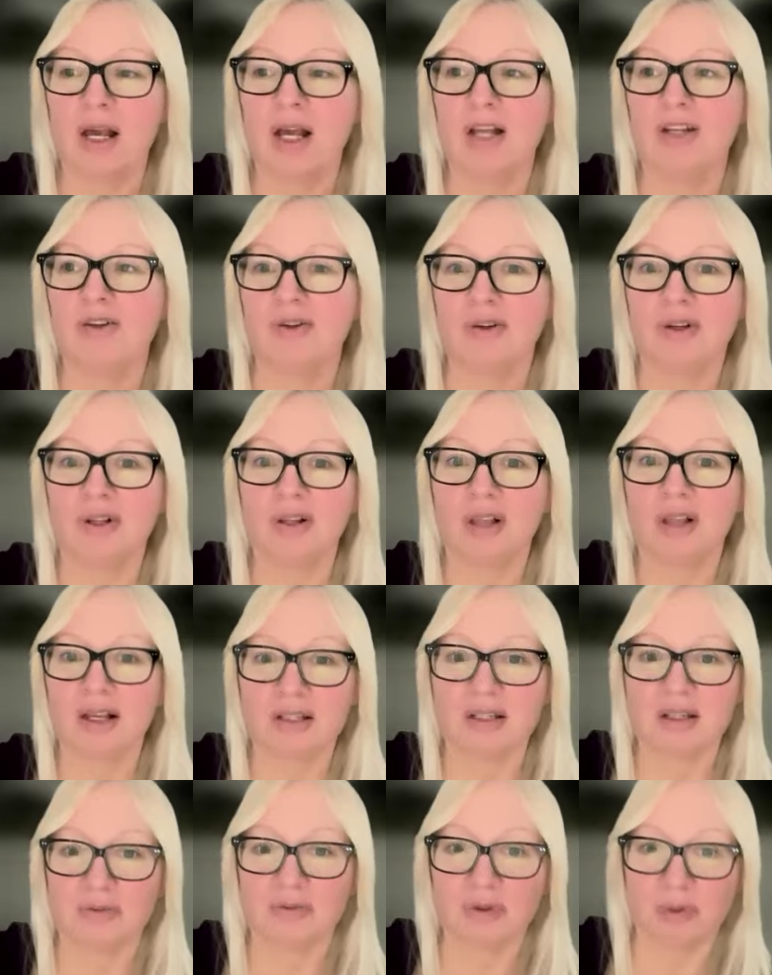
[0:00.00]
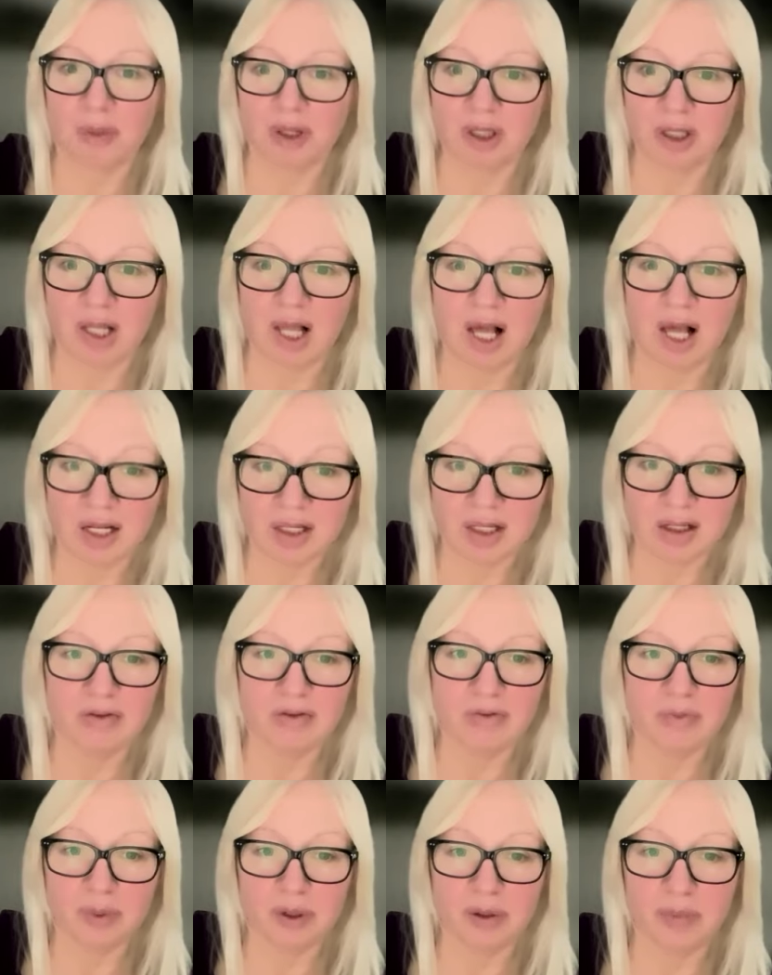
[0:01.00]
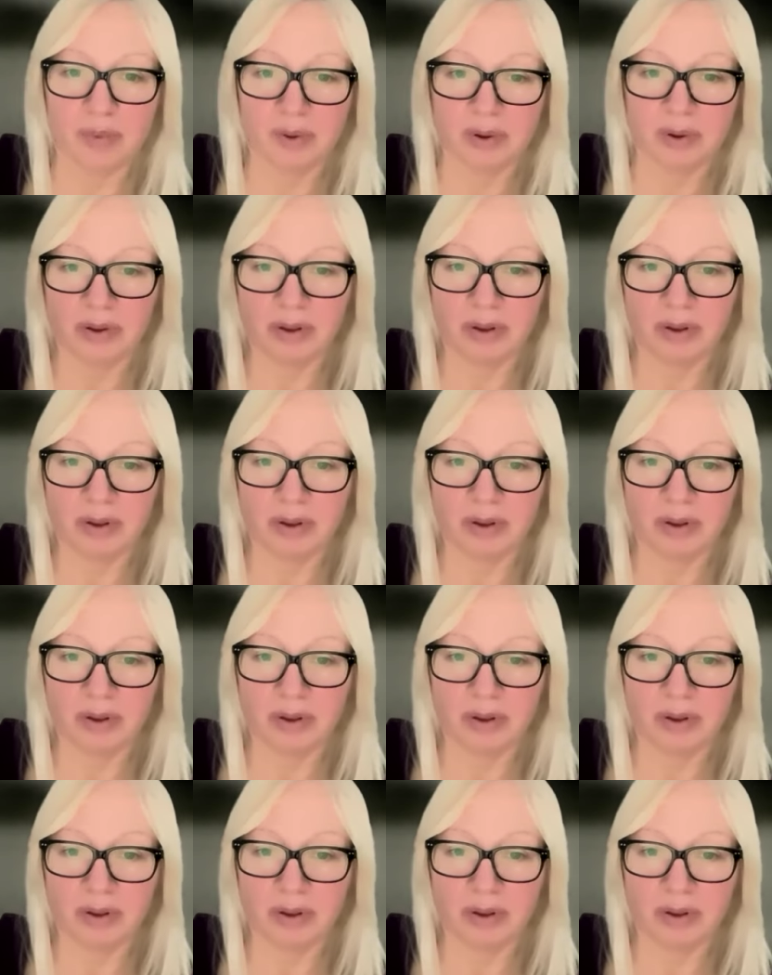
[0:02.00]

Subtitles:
and you're collecting from a lot of people.